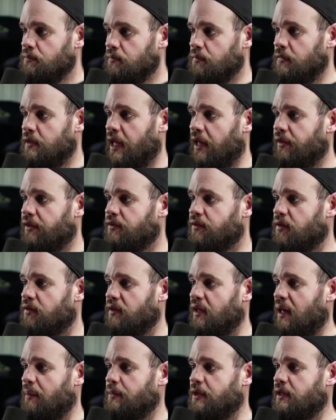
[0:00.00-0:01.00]
Now, this is
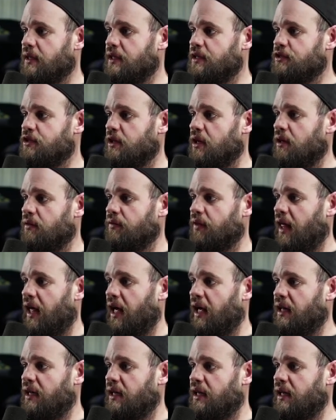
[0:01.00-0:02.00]
an emulation of
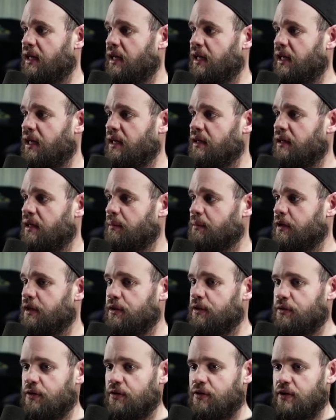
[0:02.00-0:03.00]
that, and I'm going to
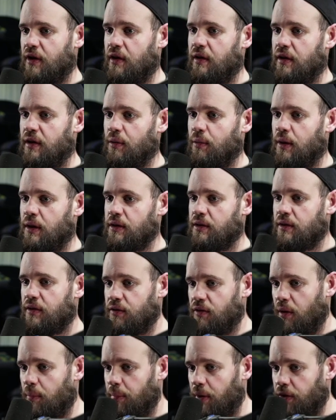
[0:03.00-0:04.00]
use a stereo one
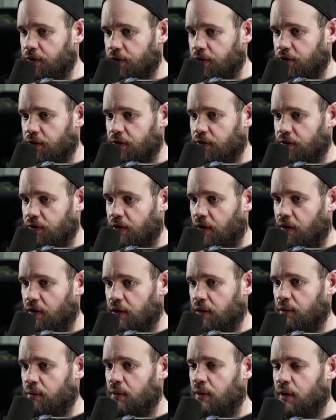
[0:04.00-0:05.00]
because our bus is in
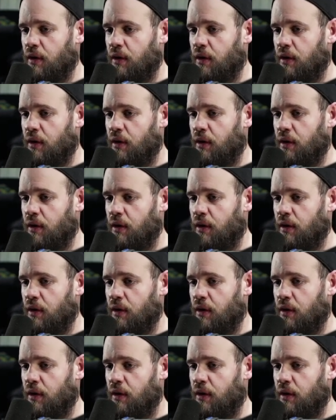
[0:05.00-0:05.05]
stereo.